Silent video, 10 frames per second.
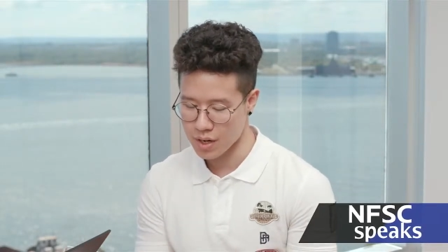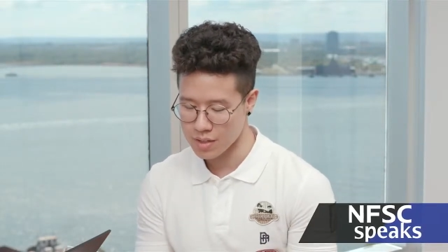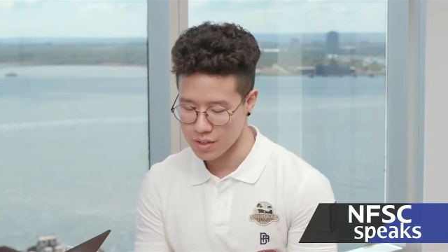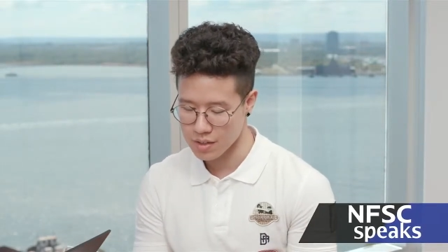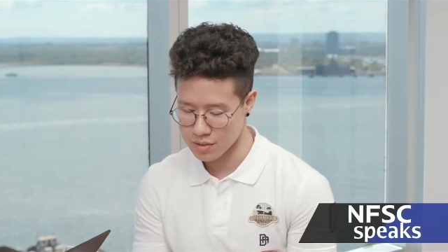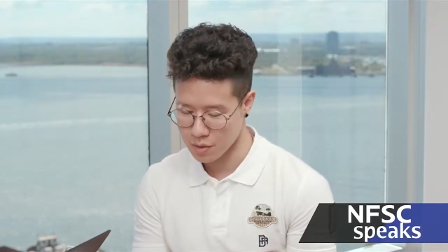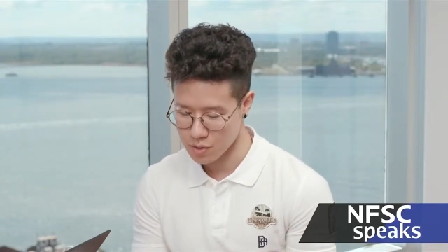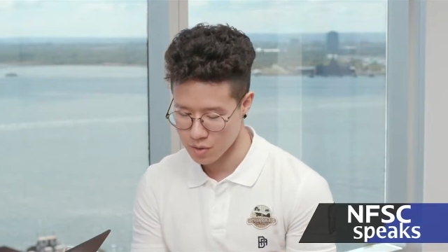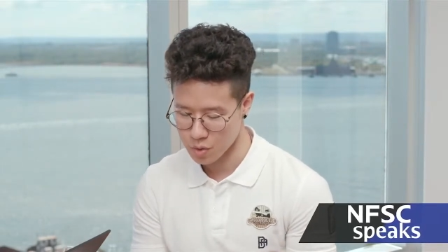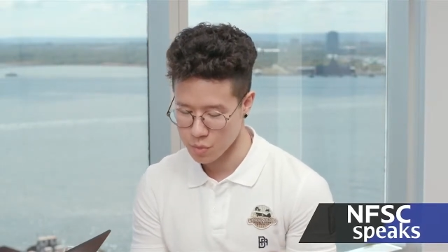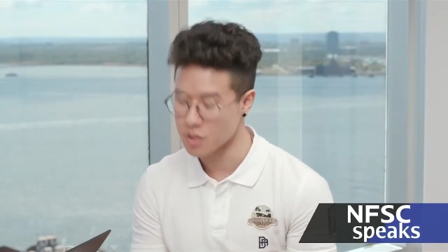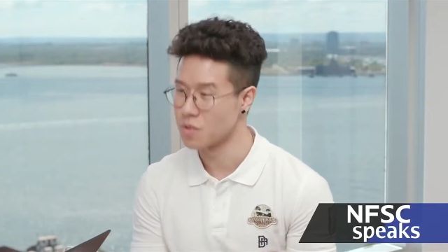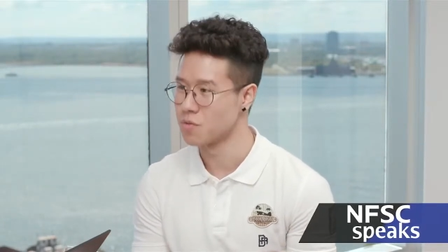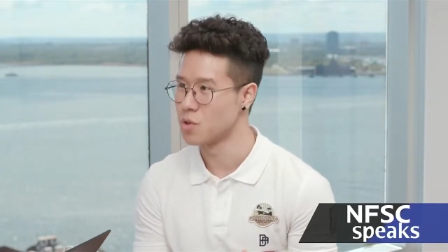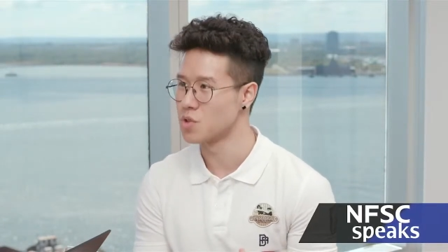I think there's a little bit of
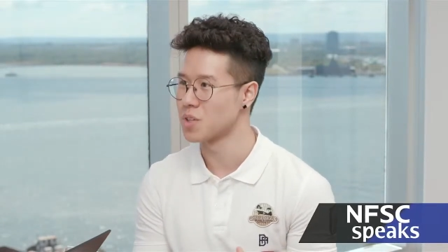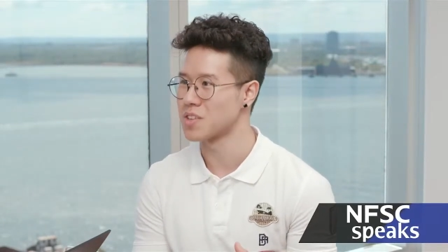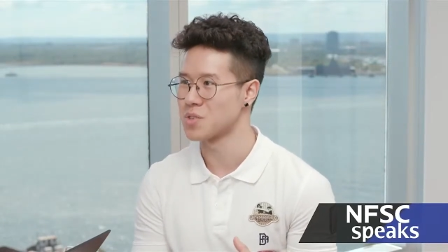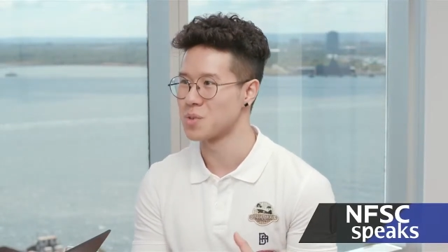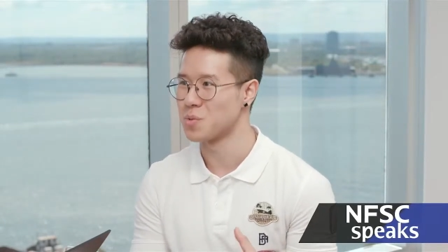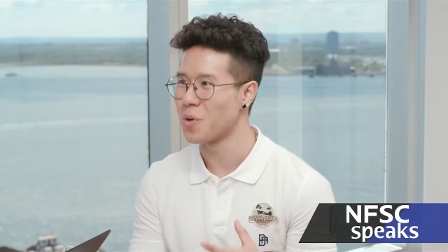confusion as to